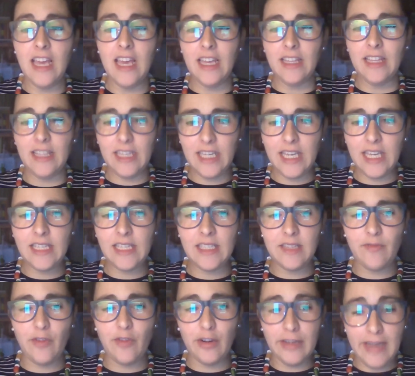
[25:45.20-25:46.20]
the
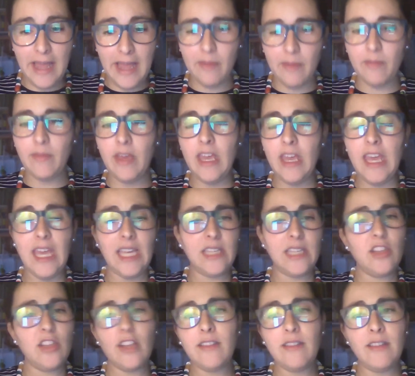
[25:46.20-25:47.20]
kids, for them,
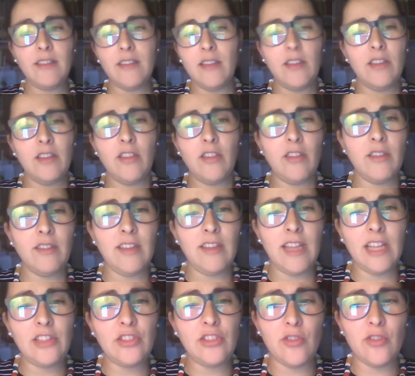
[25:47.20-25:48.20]
is not
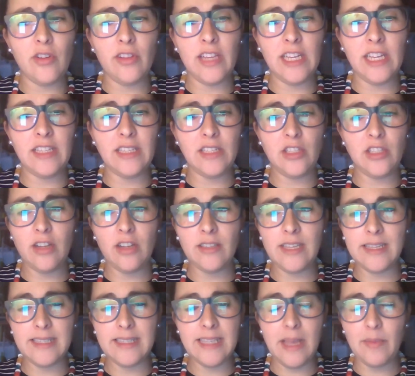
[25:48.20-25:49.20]
natural and is not
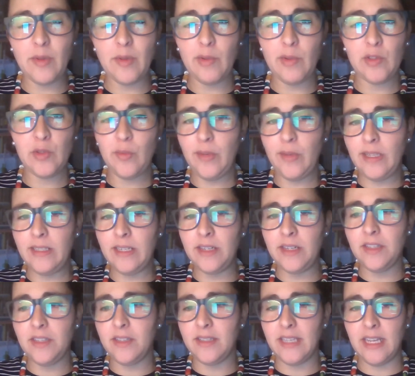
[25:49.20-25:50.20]
acceptable to eat
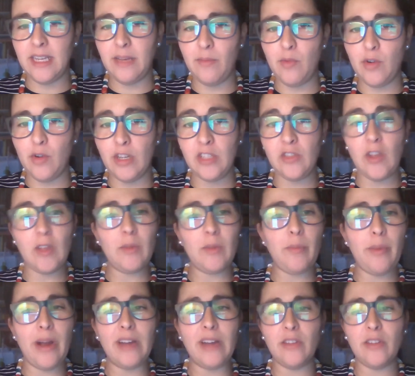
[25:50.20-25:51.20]
turtles anymore. It's not
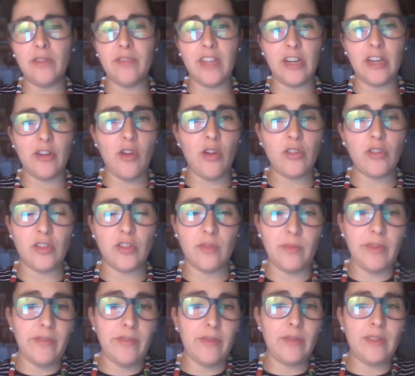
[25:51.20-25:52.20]
part of their culture.
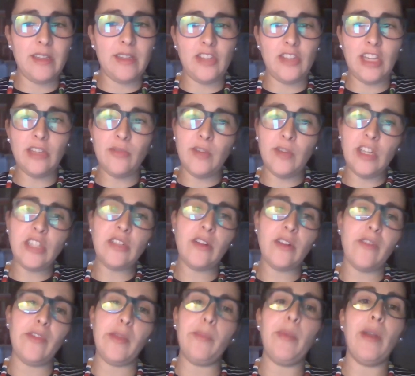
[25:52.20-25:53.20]
The generation
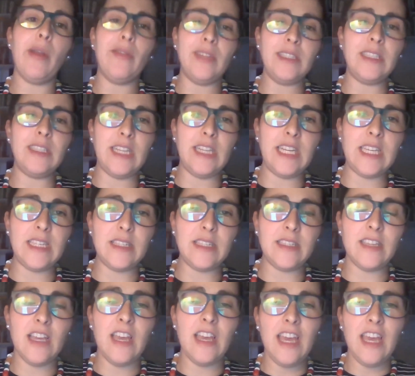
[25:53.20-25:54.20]
of their parents, it is,
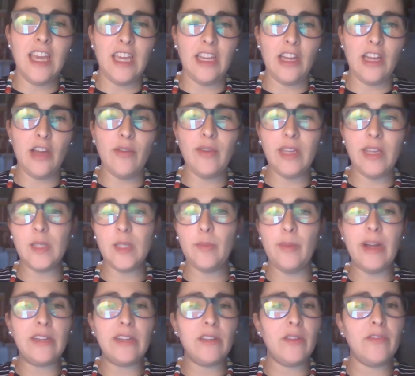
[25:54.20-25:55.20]
it is
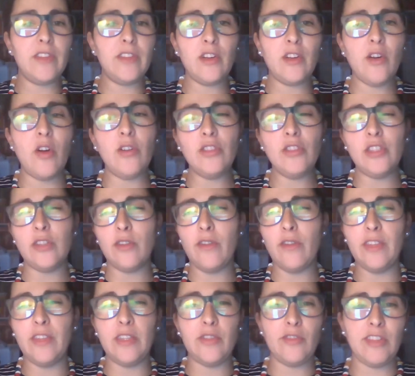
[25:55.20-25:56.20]
part of the culture,
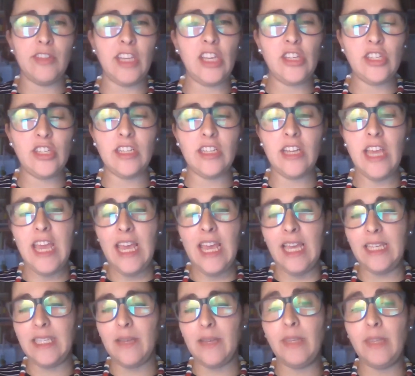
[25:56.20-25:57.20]
of the tradition.
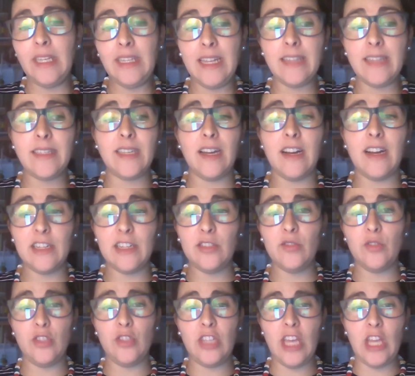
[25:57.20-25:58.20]
It's something that's hard
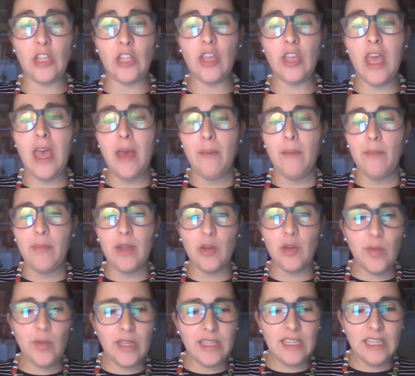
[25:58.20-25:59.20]
to change.
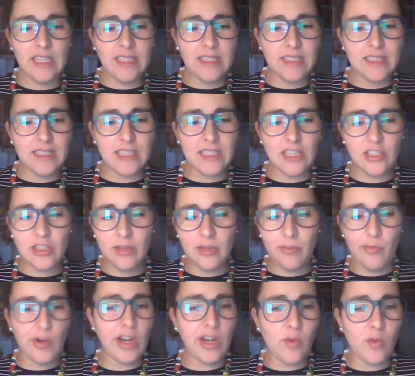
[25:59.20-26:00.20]
But we did such a
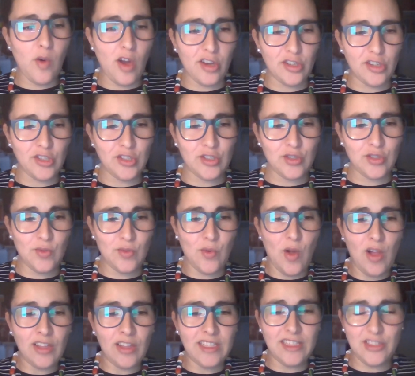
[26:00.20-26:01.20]
brainwash to
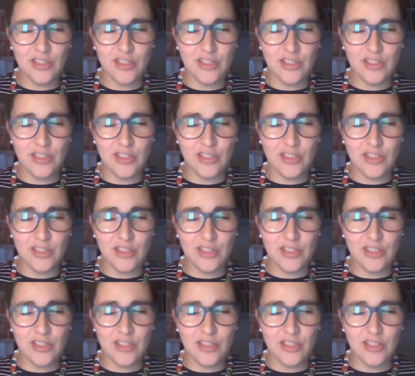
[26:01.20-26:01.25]
all these